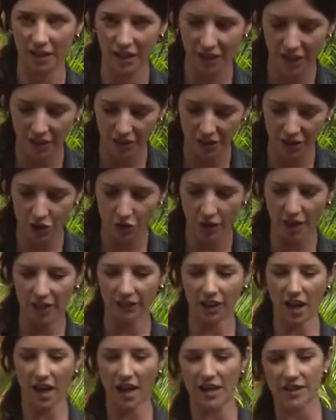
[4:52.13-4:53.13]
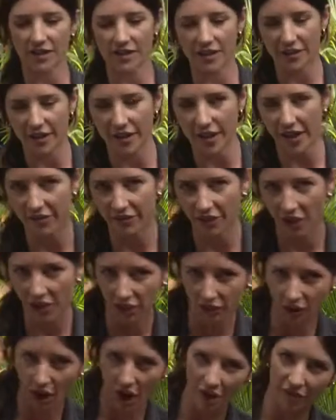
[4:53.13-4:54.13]
a straight line so that I've got
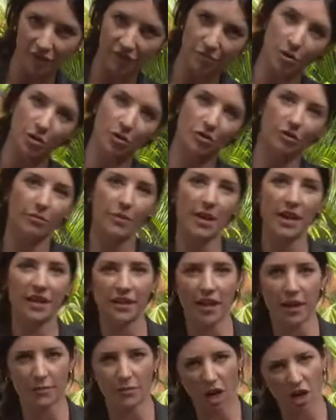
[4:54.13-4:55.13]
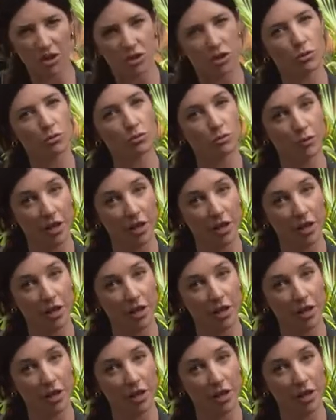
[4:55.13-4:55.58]
a lot of movement and I'm not too